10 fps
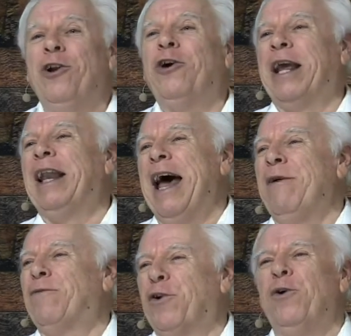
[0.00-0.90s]
Look at
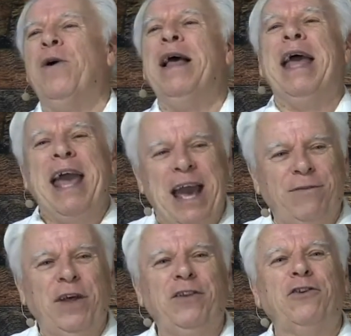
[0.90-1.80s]
life through
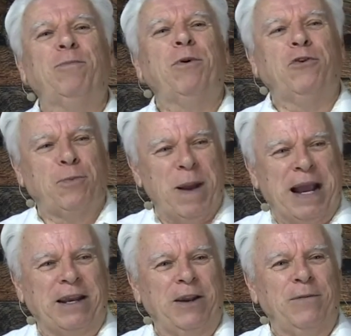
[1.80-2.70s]
heaven's
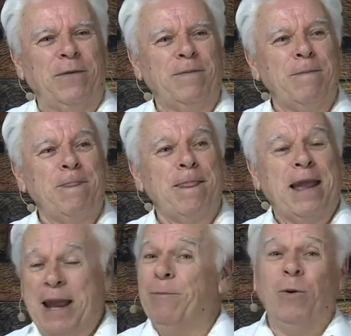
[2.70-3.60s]
perspective,
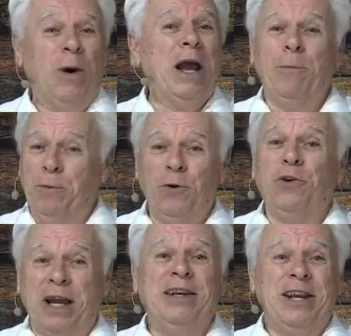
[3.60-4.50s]
and will help you
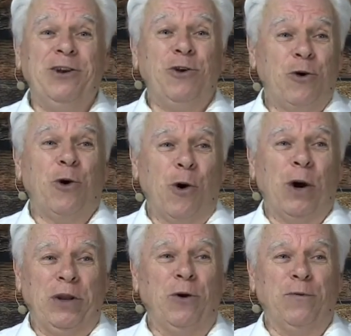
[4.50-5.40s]
continue
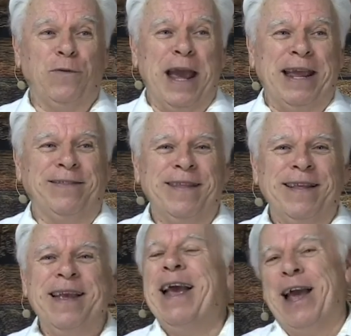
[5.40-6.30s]
grow in your faith.
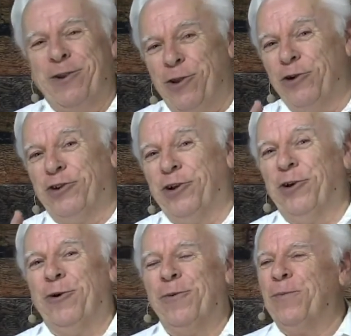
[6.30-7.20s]
And you
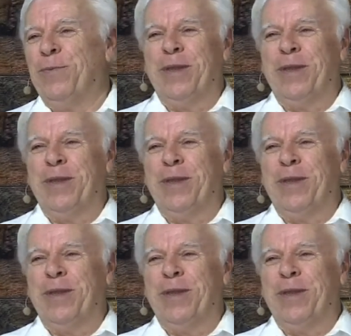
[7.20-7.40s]
too